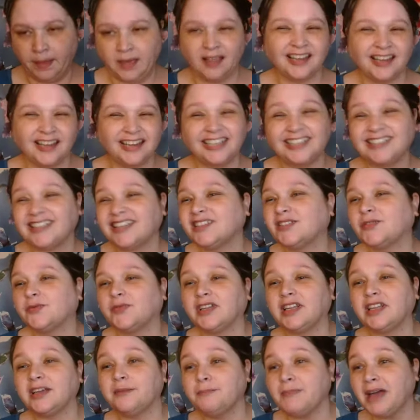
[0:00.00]
And it doesn't
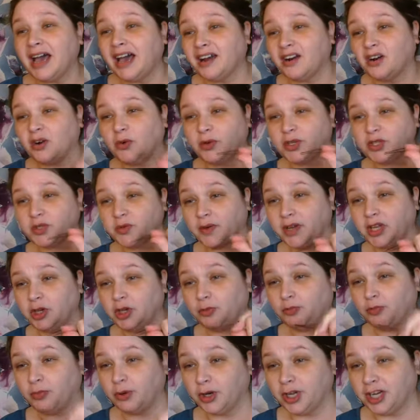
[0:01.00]
really matter which way you
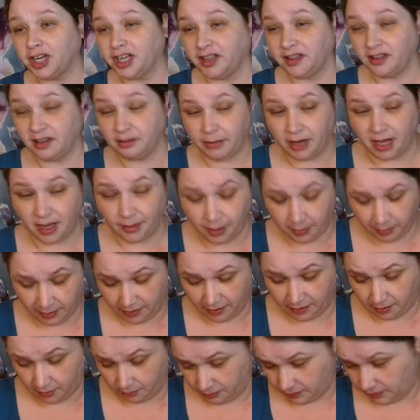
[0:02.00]
put in the bobby
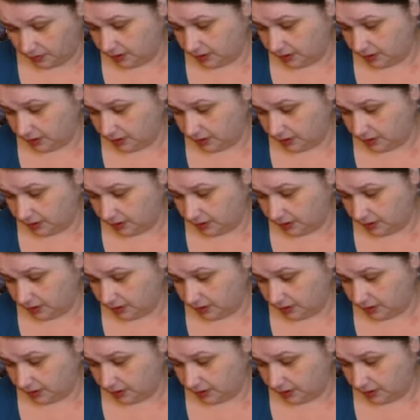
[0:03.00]
pin